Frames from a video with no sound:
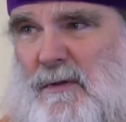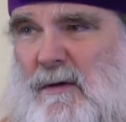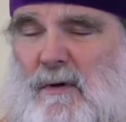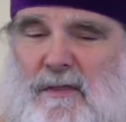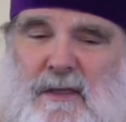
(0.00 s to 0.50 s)
They
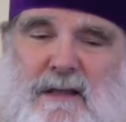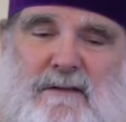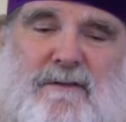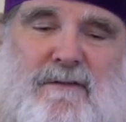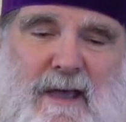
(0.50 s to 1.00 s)
want
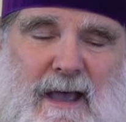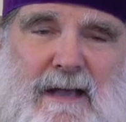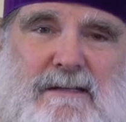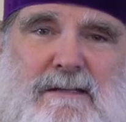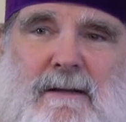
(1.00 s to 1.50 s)
things
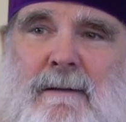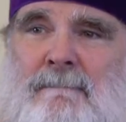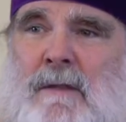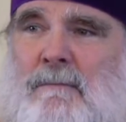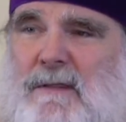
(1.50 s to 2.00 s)
fast.
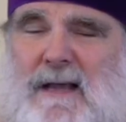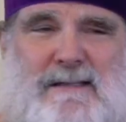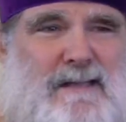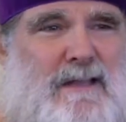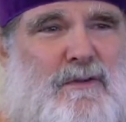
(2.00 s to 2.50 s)
But
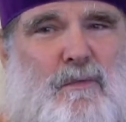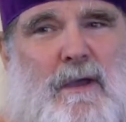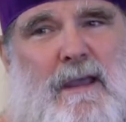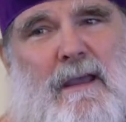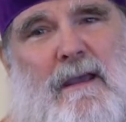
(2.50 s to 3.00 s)
that's not the
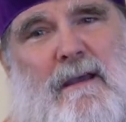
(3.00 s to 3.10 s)
way